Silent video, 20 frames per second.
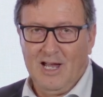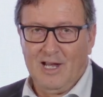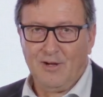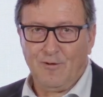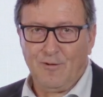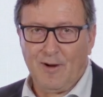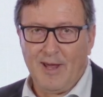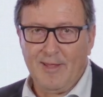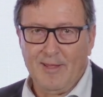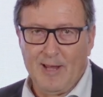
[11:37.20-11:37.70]

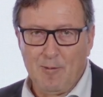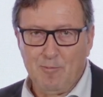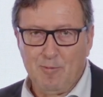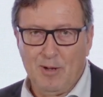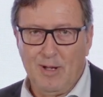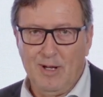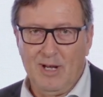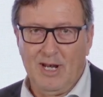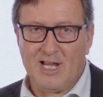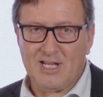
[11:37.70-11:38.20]
dried
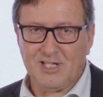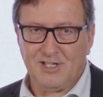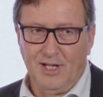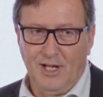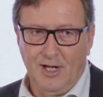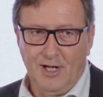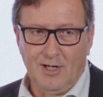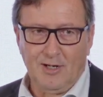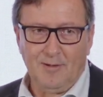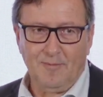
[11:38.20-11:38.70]
up last
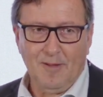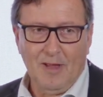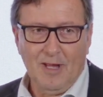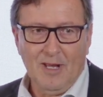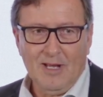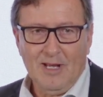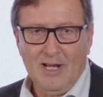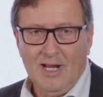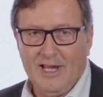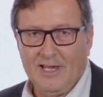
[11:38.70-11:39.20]
year,
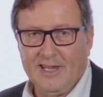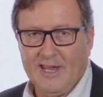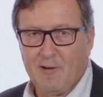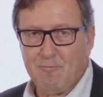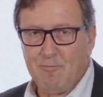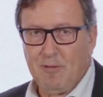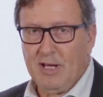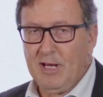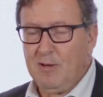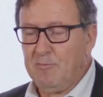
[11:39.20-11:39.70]
and they
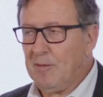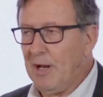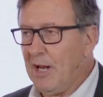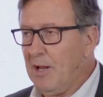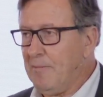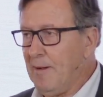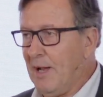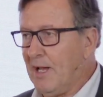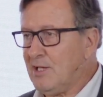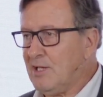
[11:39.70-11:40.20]
have been in
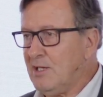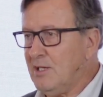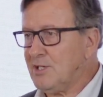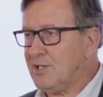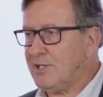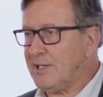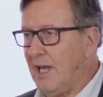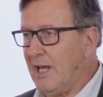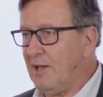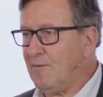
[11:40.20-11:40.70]
very bad
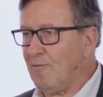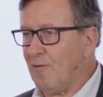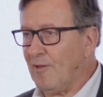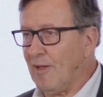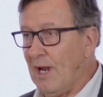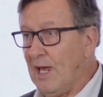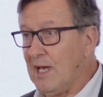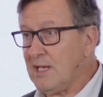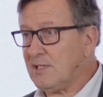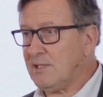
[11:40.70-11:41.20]
state for
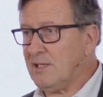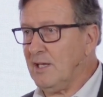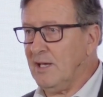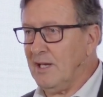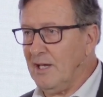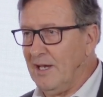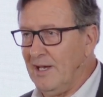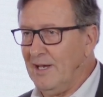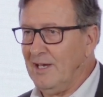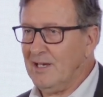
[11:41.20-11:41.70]
the last
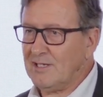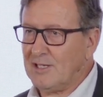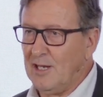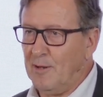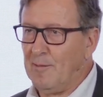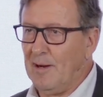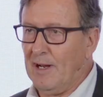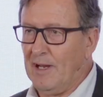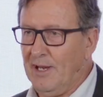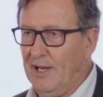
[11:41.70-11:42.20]

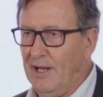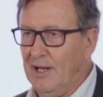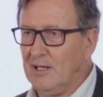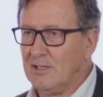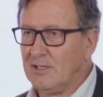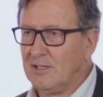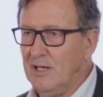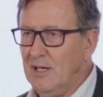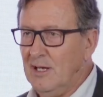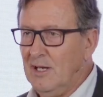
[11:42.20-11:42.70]
several
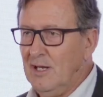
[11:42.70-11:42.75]
years,